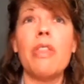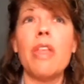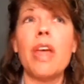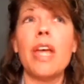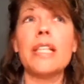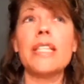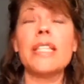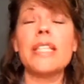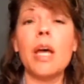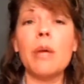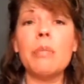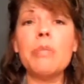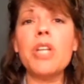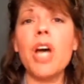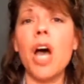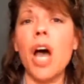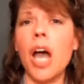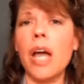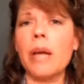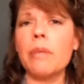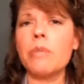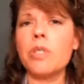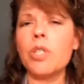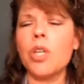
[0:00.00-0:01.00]

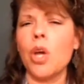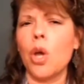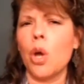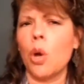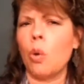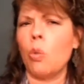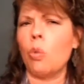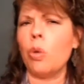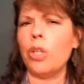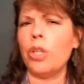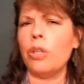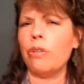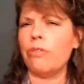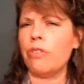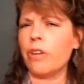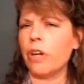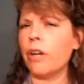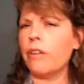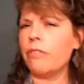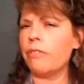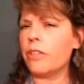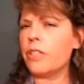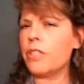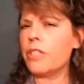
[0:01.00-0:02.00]
Sometimes when you
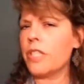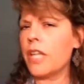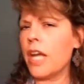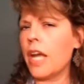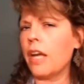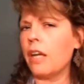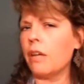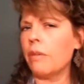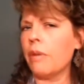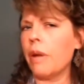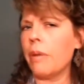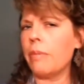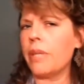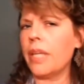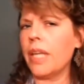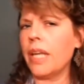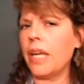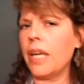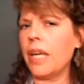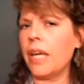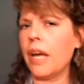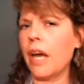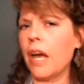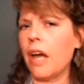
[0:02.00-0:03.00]
very first take a
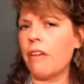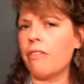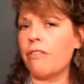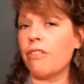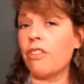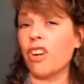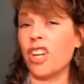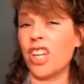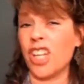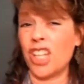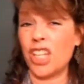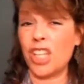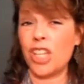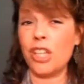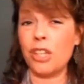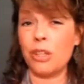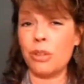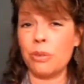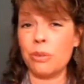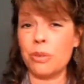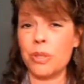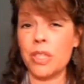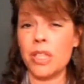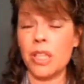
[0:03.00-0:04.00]
remedy for an
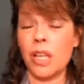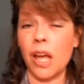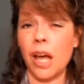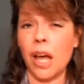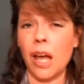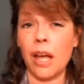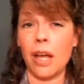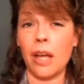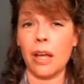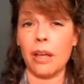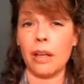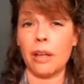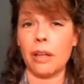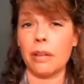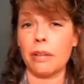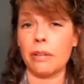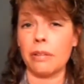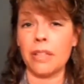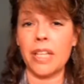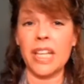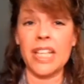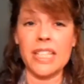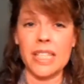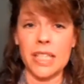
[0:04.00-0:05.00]
acute
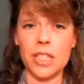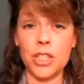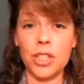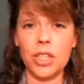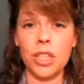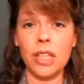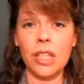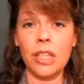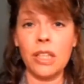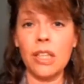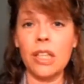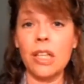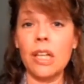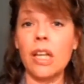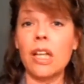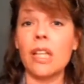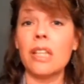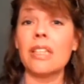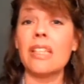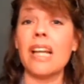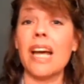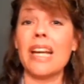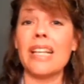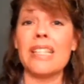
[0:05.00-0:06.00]
condition,
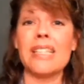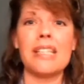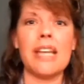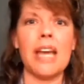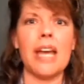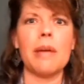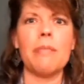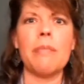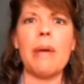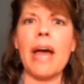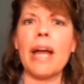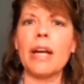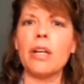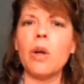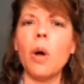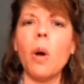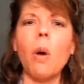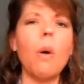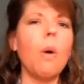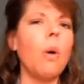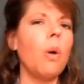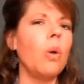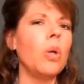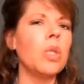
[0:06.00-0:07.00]
like say a bad
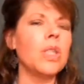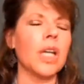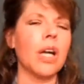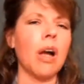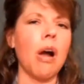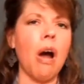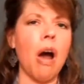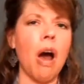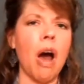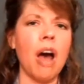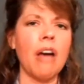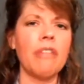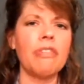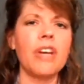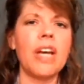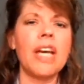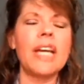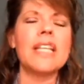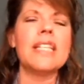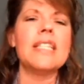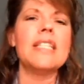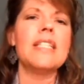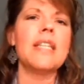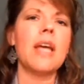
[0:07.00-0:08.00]
cold, a cough,
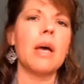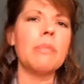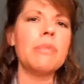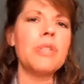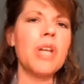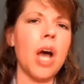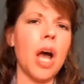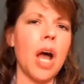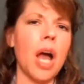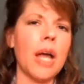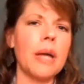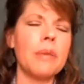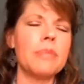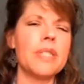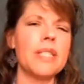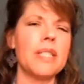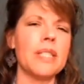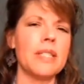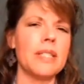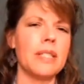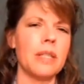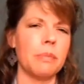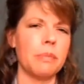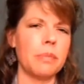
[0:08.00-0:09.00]
sometimes
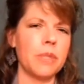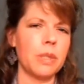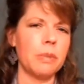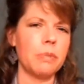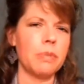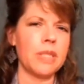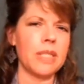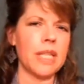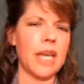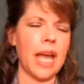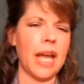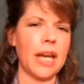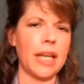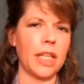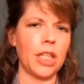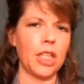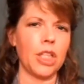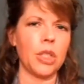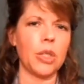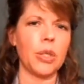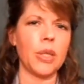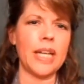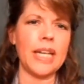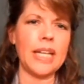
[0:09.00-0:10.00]
the symptoms can
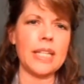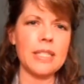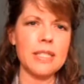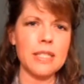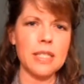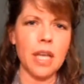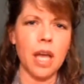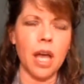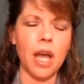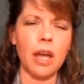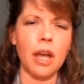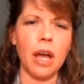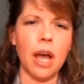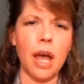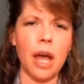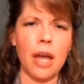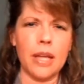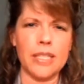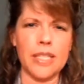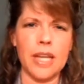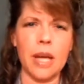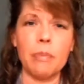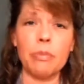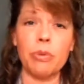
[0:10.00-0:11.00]
increase
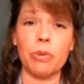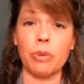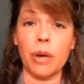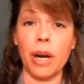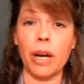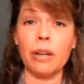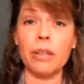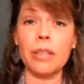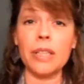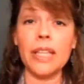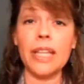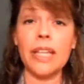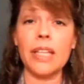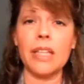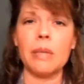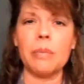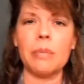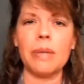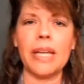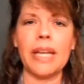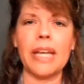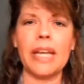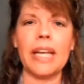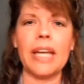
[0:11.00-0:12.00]
temporarily in the
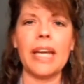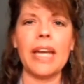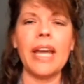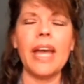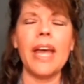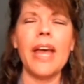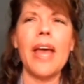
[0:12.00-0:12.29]
beginning,